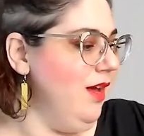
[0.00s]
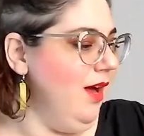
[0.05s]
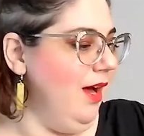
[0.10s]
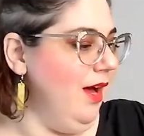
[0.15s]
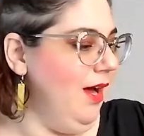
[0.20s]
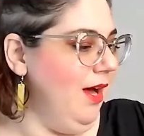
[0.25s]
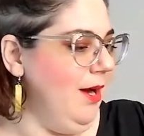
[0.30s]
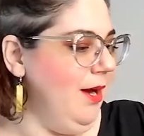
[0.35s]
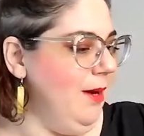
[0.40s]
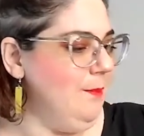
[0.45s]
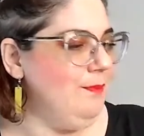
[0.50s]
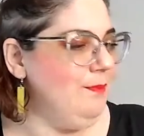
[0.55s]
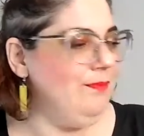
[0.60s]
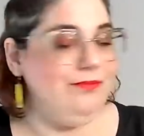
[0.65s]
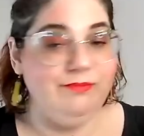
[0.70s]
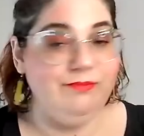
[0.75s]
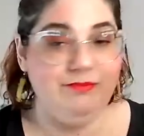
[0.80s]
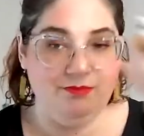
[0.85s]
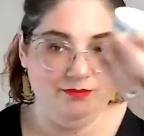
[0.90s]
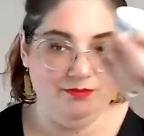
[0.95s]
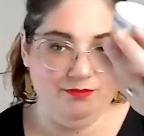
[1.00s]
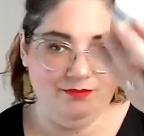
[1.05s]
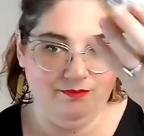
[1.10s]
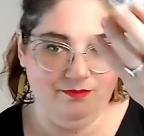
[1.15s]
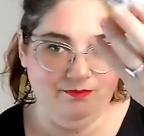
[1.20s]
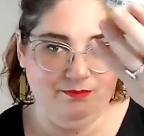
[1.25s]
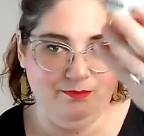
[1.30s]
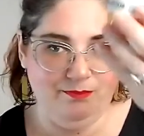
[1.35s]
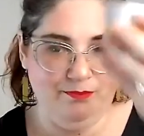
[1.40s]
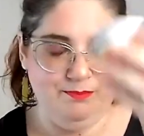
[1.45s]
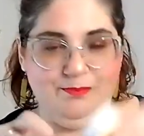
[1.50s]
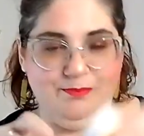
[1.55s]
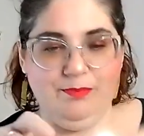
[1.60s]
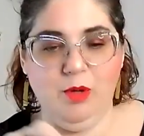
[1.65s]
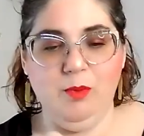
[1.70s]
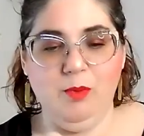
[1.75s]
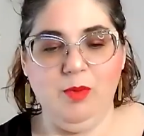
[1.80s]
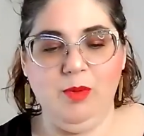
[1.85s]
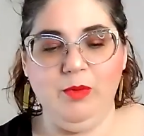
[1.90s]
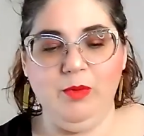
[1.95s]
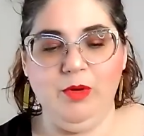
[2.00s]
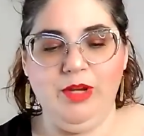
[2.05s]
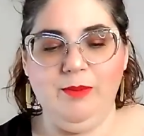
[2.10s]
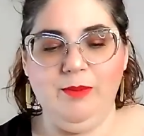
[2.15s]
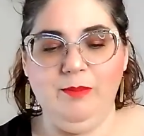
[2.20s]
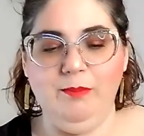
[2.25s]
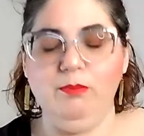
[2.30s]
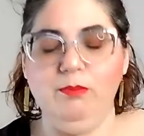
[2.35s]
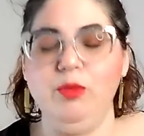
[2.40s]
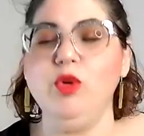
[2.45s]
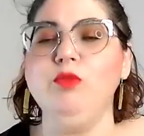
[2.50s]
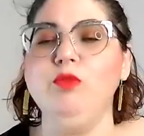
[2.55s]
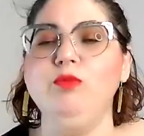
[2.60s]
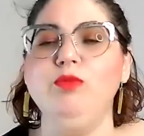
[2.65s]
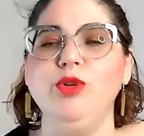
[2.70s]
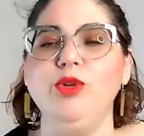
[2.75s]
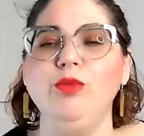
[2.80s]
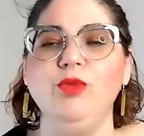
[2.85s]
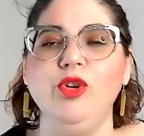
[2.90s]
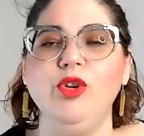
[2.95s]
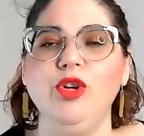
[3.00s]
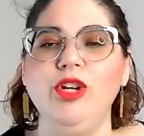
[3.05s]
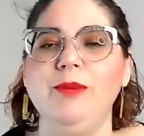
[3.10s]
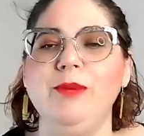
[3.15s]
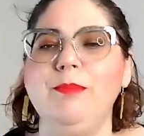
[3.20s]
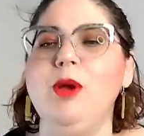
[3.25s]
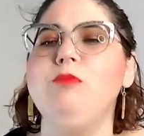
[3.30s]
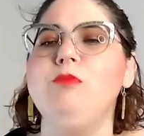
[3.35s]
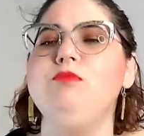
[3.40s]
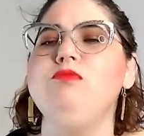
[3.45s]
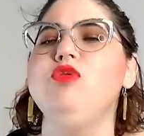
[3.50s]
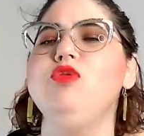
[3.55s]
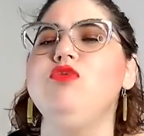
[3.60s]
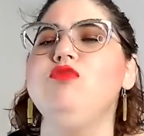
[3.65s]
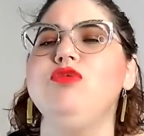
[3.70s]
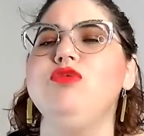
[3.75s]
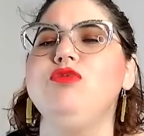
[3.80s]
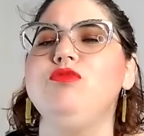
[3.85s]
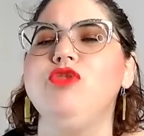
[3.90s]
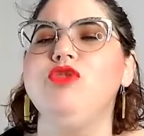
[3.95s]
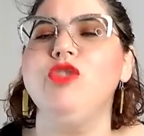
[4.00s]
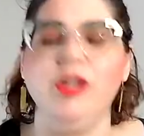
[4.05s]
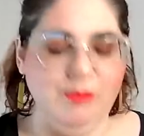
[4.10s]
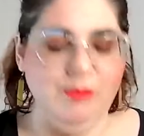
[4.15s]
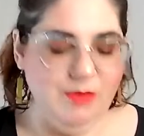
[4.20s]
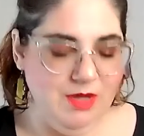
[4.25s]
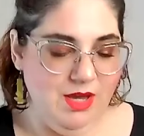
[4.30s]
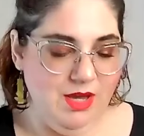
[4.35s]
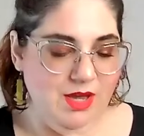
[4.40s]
Um Bum Bum Cream, Bum Bum Cream, Bum Bum Cream.